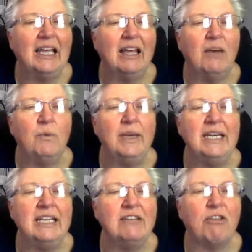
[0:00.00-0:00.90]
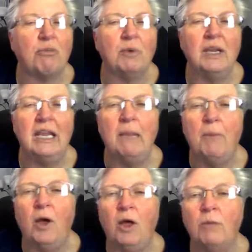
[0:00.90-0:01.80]
We need 3
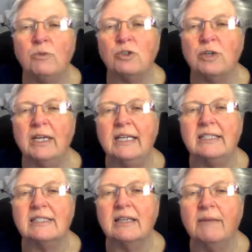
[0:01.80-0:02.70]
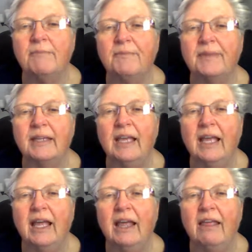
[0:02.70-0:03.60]
palm trees.
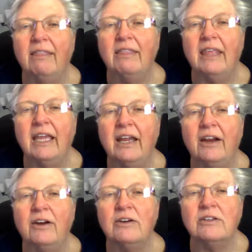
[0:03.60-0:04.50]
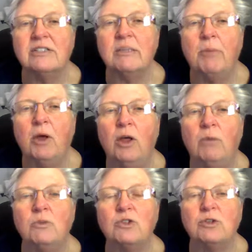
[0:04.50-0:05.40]
There's a palm
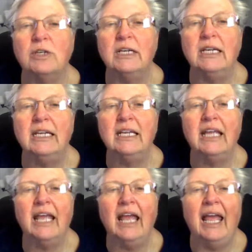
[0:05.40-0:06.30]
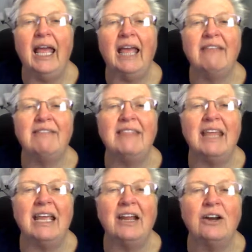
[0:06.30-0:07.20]
tree, and
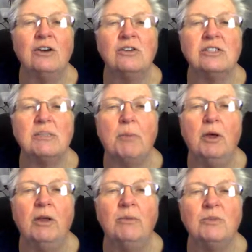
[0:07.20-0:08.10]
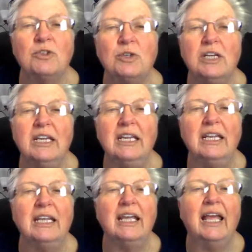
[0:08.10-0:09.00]
there's a palm tree,
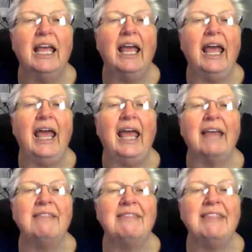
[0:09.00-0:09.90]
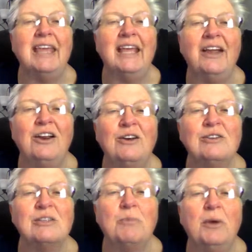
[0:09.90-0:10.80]
and there's a
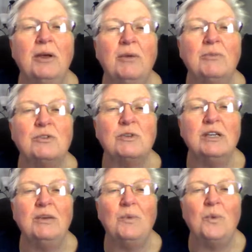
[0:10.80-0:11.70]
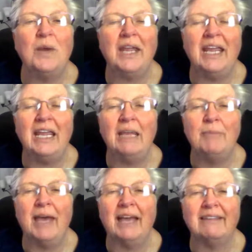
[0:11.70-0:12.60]
palm tree way
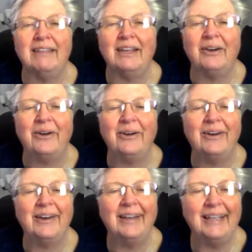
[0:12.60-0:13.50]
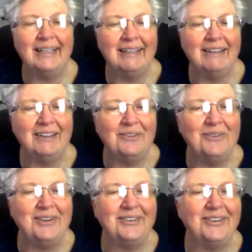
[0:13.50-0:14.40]
back there.
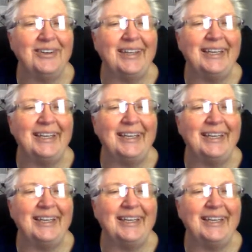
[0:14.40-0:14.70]
Real good.